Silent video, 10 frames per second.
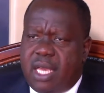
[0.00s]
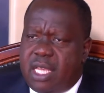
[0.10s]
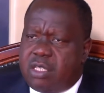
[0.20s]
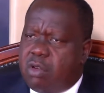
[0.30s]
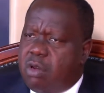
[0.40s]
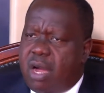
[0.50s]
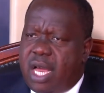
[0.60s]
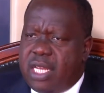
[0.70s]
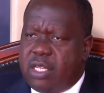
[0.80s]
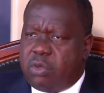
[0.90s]
is no longer
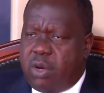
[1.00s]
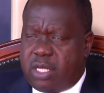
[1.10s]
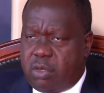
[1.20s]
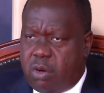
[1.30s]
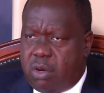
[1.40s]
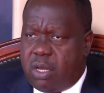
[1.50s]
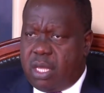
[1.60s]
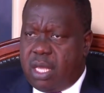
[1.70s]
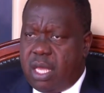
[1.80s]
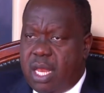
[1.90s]
an issue at all.
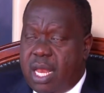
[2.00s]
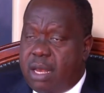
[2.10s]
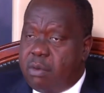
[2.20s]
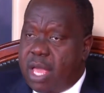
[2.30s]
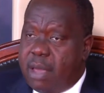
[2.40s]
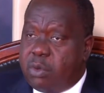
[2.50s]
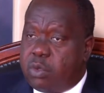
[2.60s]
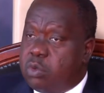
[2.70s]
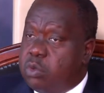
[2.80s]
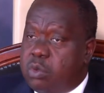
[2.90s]
And then we are able
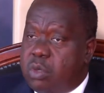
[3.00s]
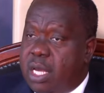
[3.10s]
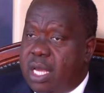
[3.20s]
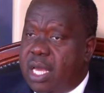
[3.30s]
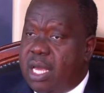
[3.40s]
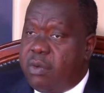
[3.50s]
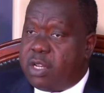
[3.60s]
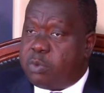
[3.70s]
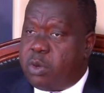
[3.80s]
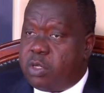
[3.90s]
to
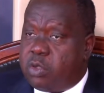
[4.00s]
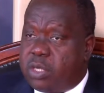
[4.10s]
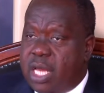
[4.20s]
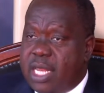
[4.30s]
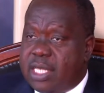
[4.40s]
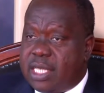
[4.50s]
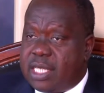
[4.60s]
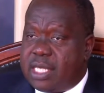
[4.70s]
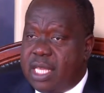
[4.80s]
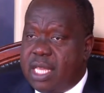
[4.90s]
respond to
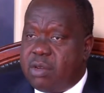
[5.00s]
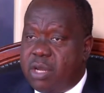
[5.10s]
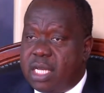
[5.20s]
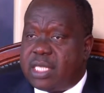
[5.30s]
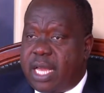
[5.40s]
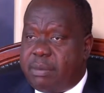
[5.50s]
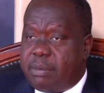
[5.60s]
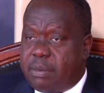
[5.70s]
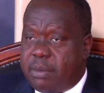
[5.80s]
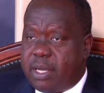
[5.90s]
challenges in real time
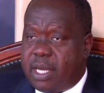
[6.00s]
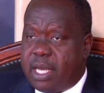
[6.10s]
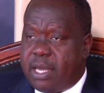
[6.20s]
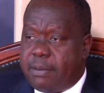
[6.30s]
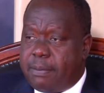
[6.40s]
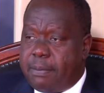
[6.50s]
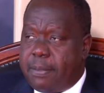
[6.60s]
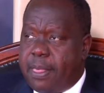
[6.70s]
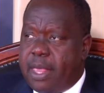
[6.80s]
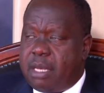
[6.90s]

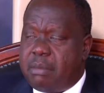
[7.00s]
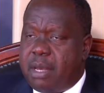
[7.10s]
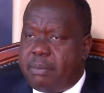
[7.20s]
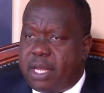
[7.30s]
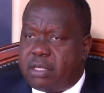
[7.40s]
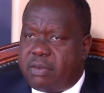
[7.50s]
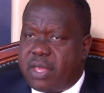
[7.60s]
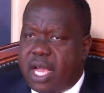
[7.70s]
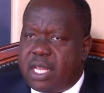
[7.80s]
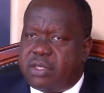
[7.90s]
in many parts of
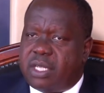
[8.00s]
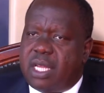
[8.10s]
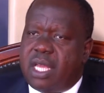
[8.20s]
the country.